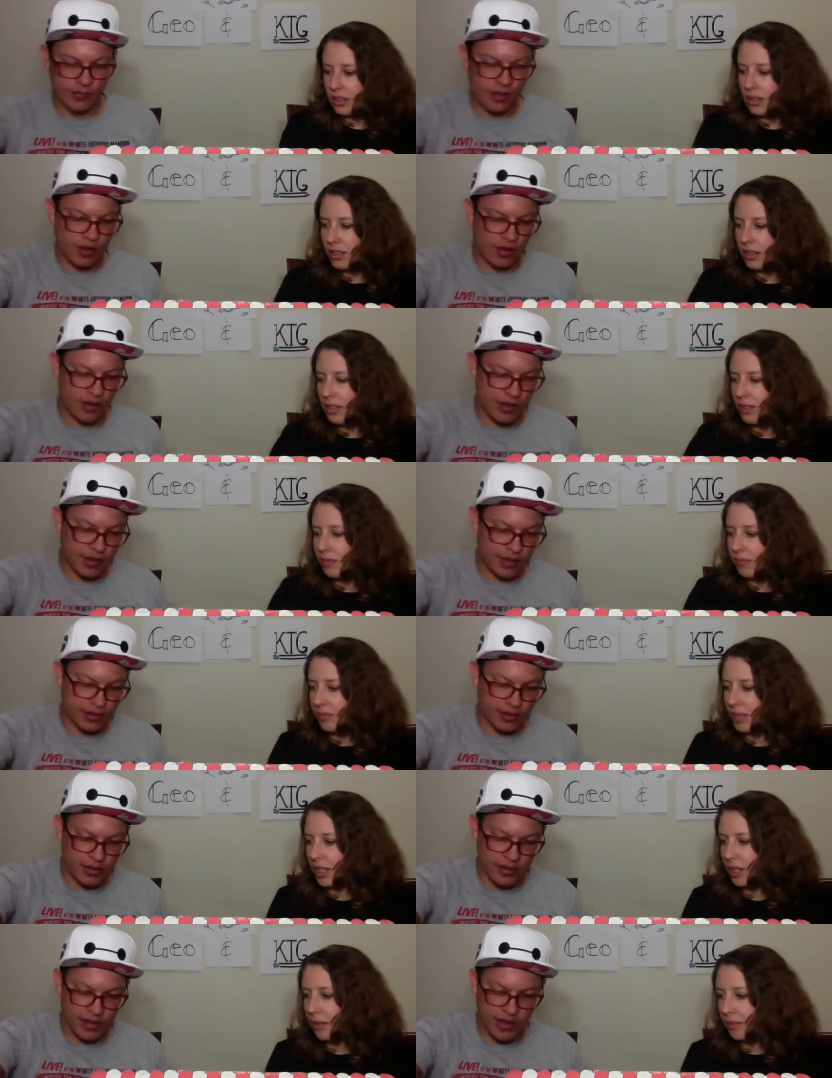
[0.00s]
Speaker 1: All right,
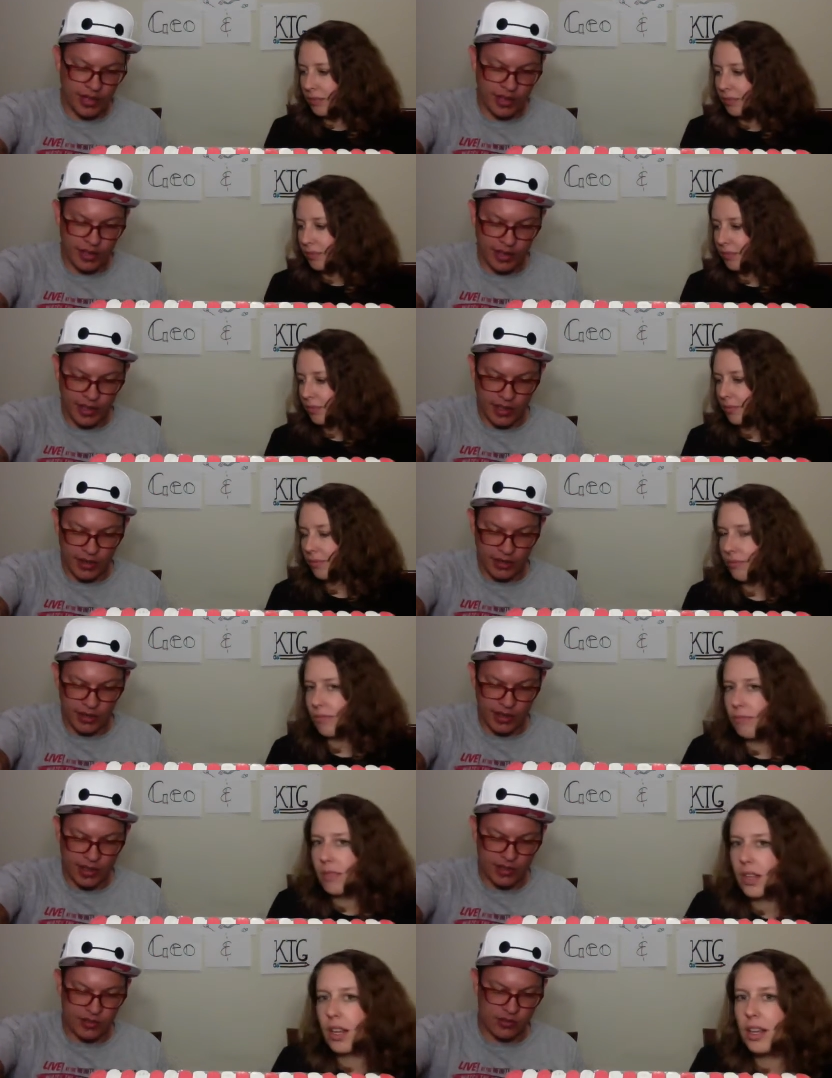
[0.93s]
and yeah. the last yeah, the
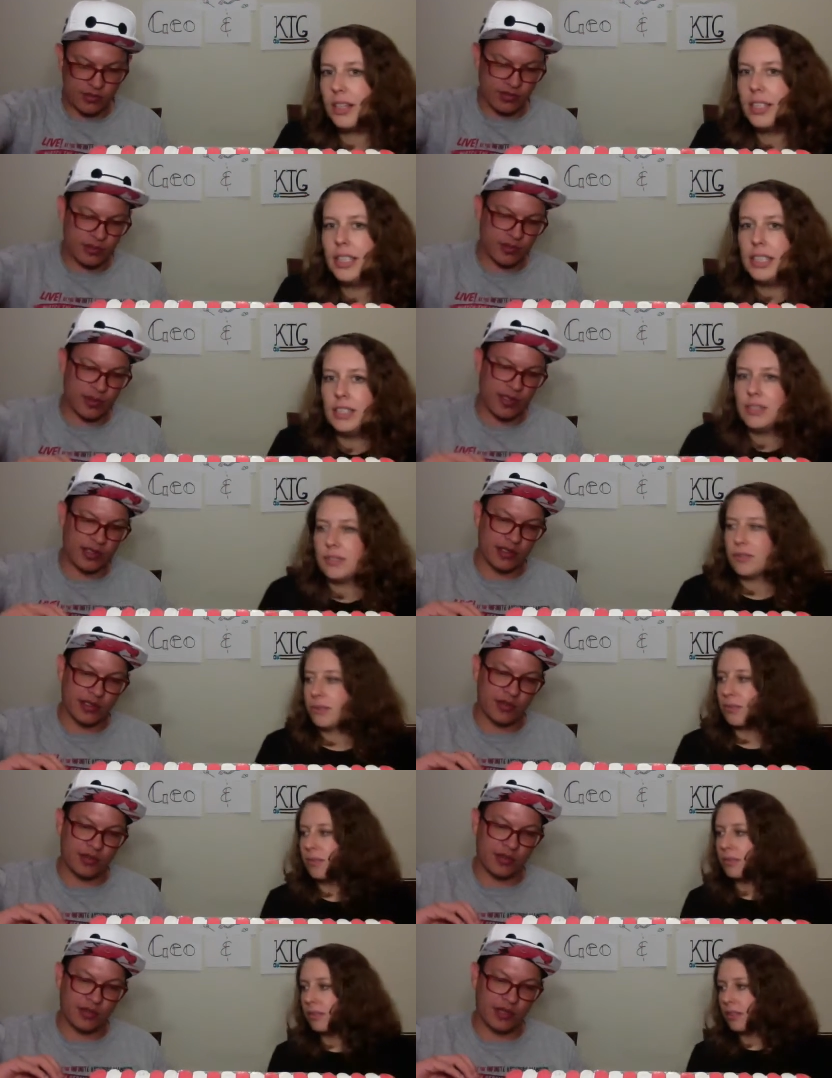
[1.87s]
last one for my
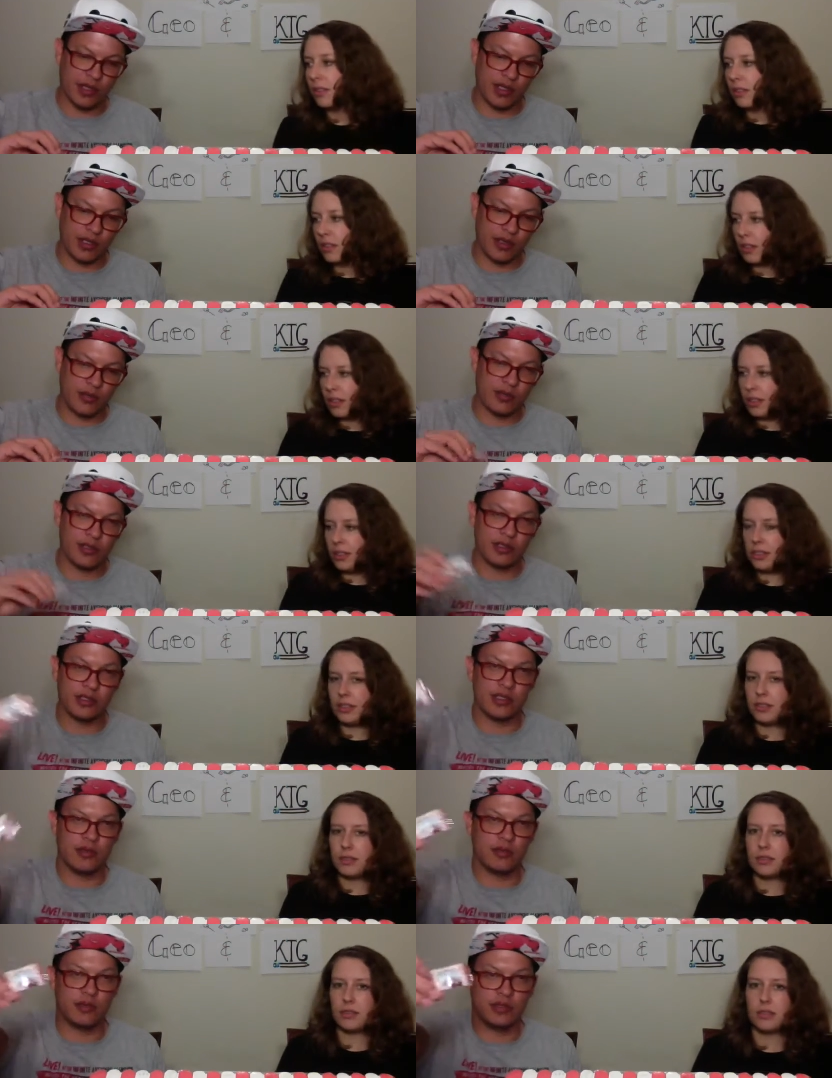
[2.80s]
top three, I'm gonna
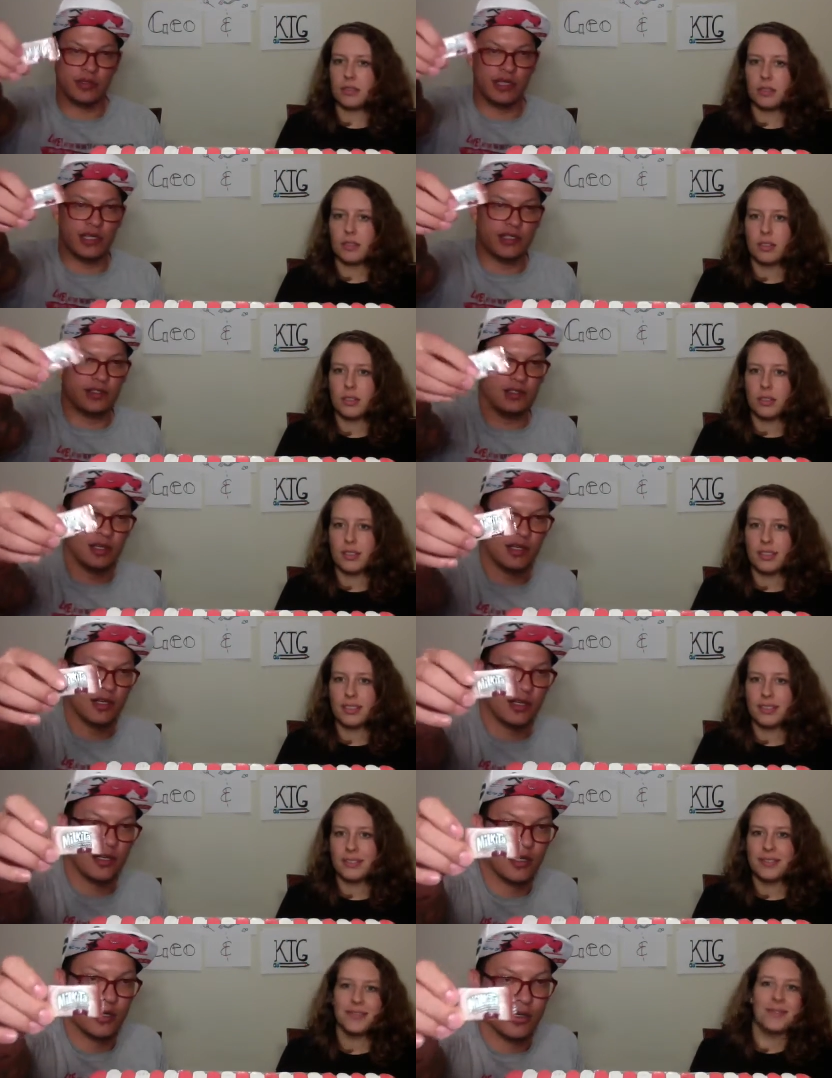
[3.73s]
say
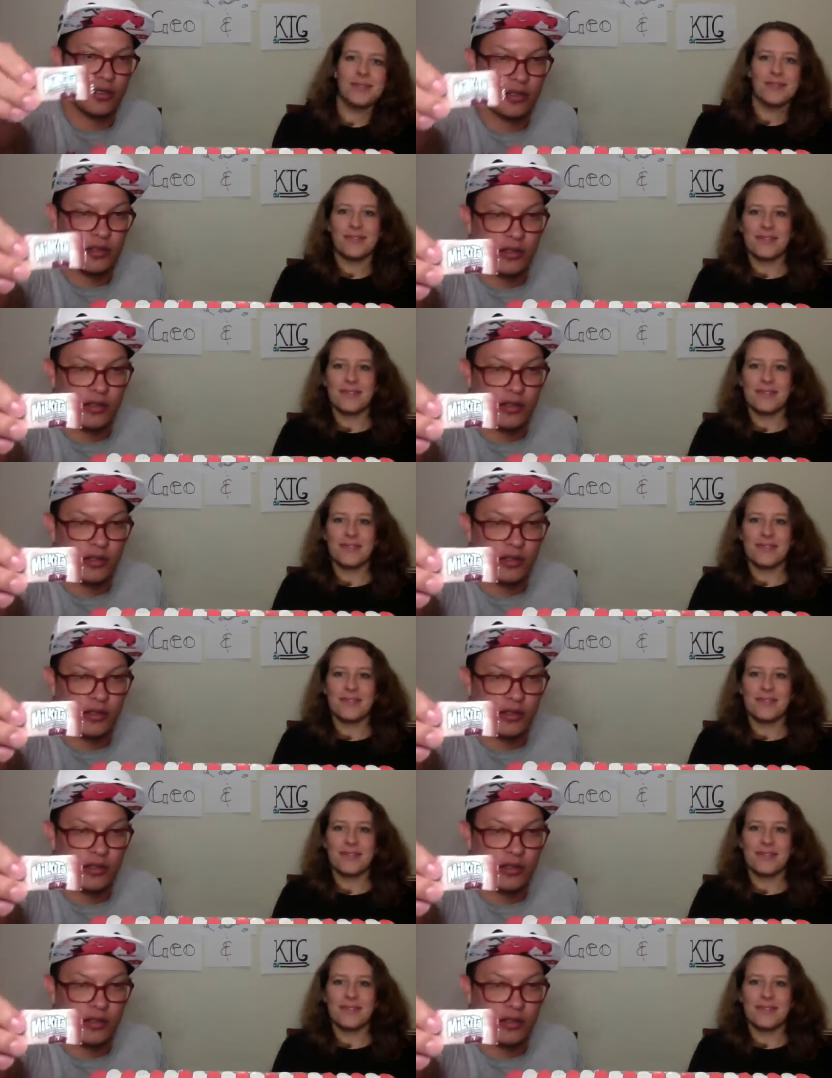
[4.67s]
Milkita